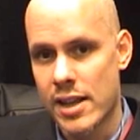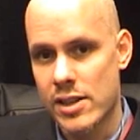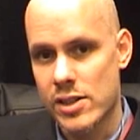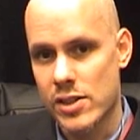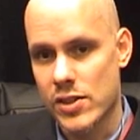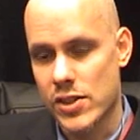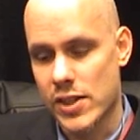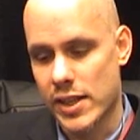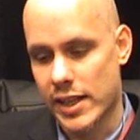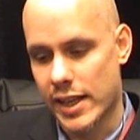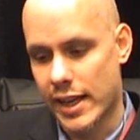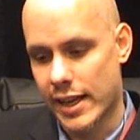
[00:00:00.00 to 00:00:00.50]

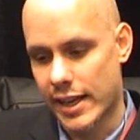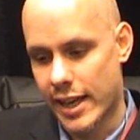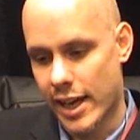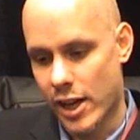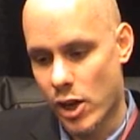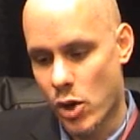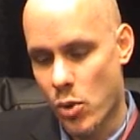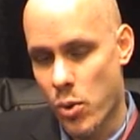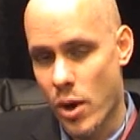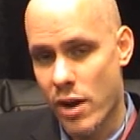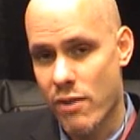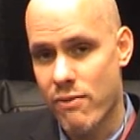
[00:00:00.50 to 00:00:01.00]
since they can
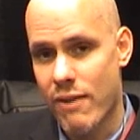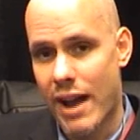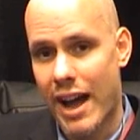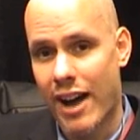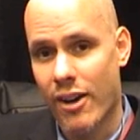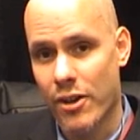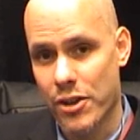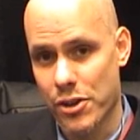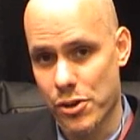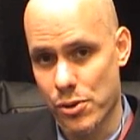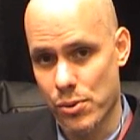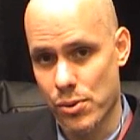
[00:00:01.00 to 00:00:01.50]
get quick
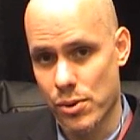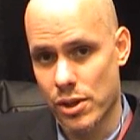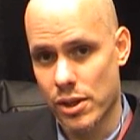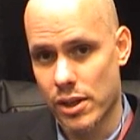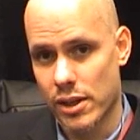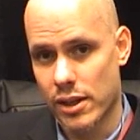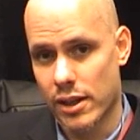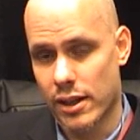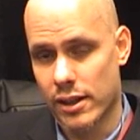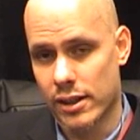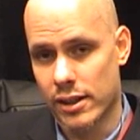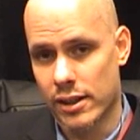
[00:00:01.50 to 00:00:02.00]
value
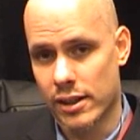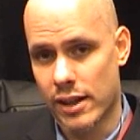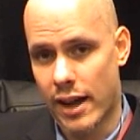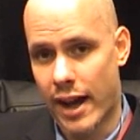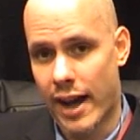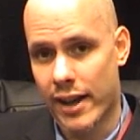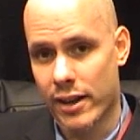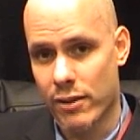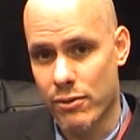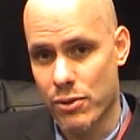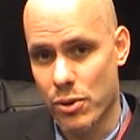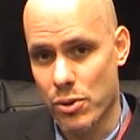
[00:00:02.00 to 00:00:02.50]

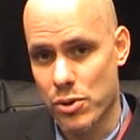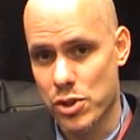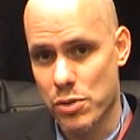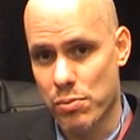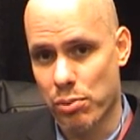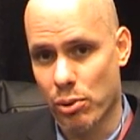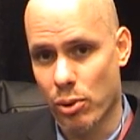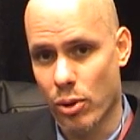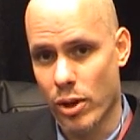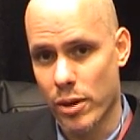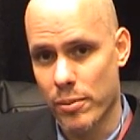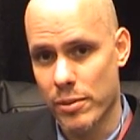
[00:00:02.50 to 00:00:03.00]
out of those
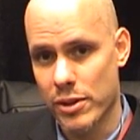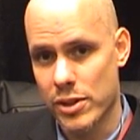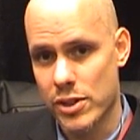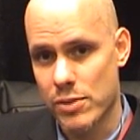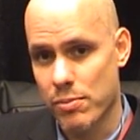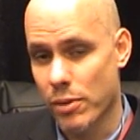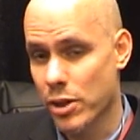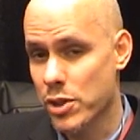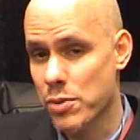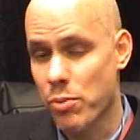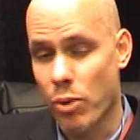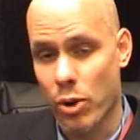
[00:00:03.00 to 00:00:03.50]

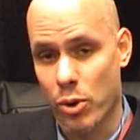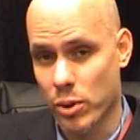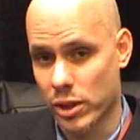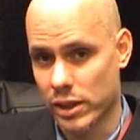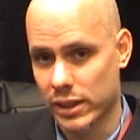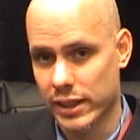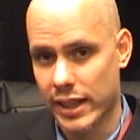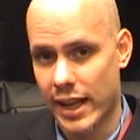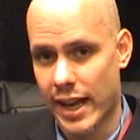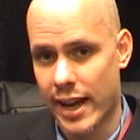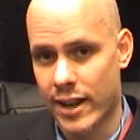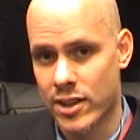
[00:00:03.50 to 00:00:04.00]
deployments much more
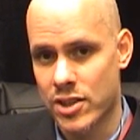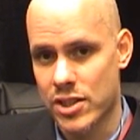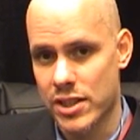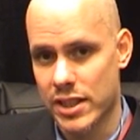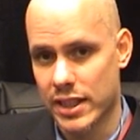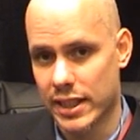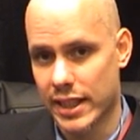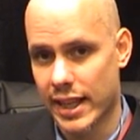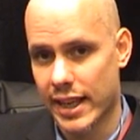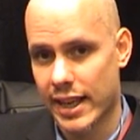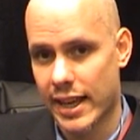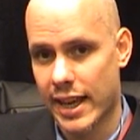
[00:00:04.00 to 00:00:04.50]
quickly, actually,
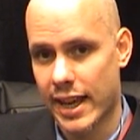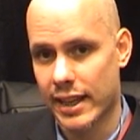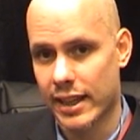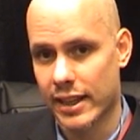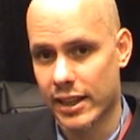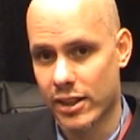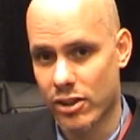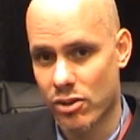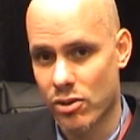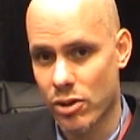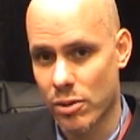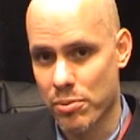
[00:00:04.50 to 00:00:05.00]
than they can
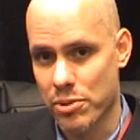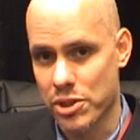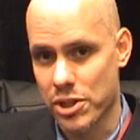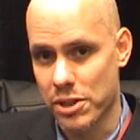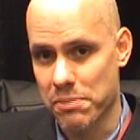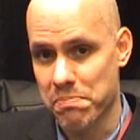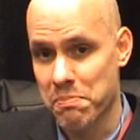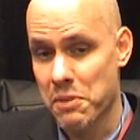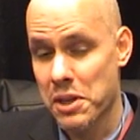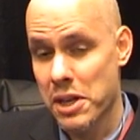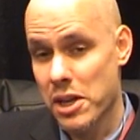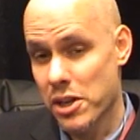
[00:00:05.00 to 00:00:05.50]
in
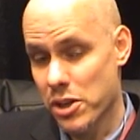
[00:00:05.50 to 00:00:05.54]
encryption.